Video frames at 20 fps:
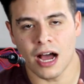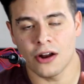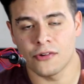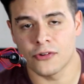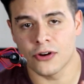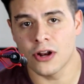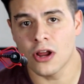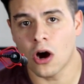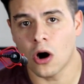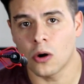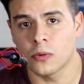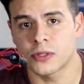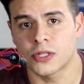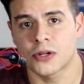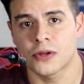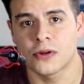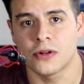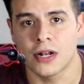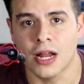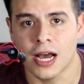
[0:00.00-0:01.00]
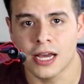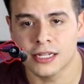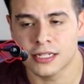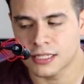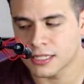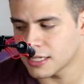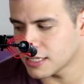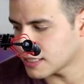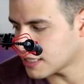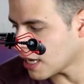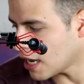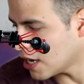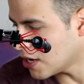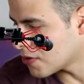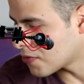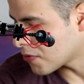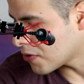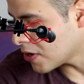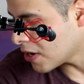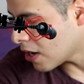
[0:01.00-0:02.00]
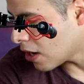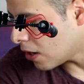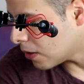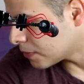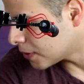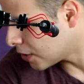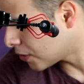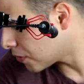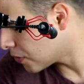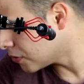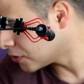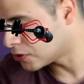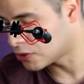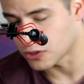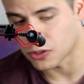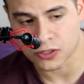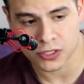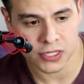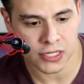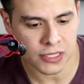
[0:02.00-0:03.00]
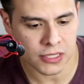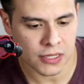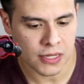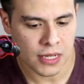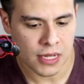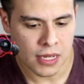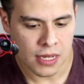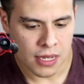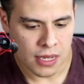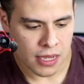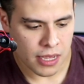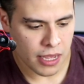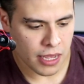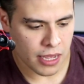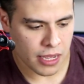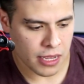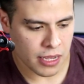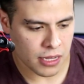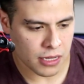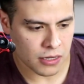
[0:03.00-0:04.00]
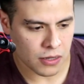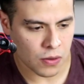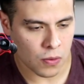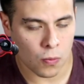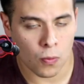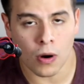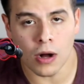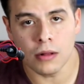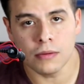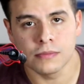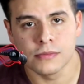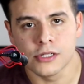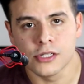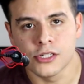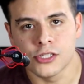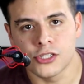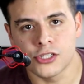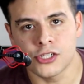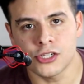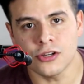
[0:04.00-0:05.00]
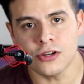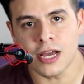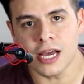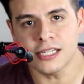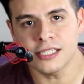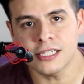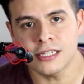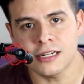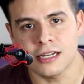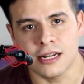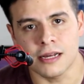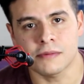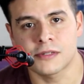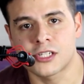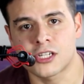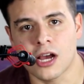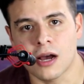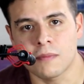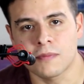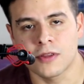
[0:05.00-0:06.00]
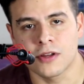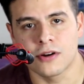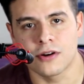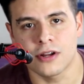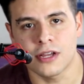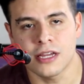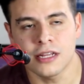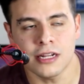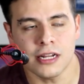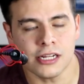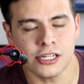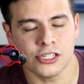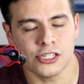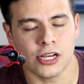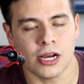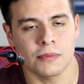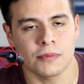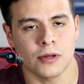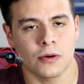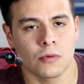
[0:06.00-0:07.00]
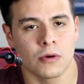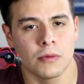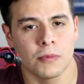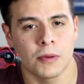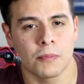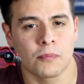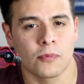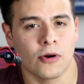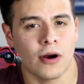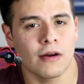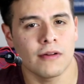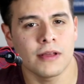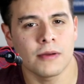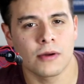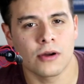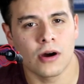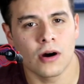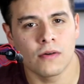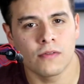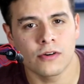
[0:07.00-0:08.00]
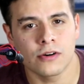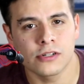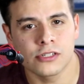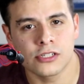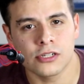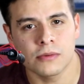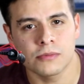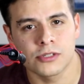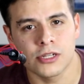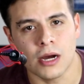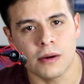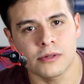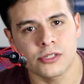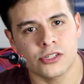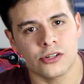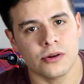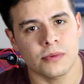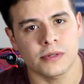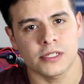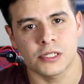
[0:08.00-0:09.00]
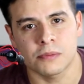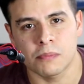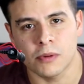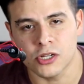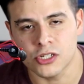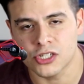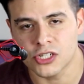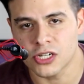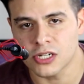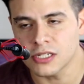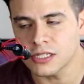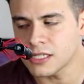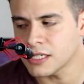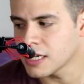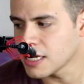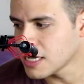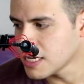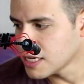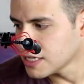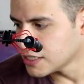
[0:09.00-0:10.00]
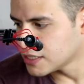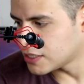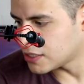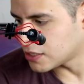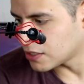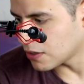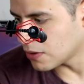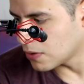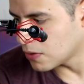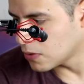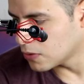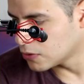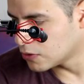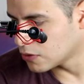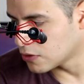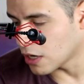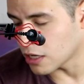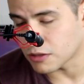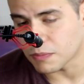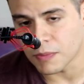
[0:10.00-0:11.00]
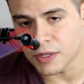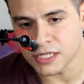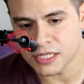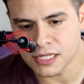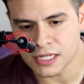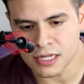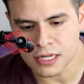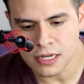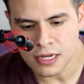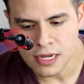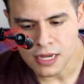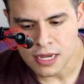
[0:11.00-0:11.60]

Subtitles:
I really hope that you liked it. I really hope that you enjoyed it. And well, see you guys in the next chapter. In the next chapter, we'll be probably covering some JavaScript specials, so do not miss it.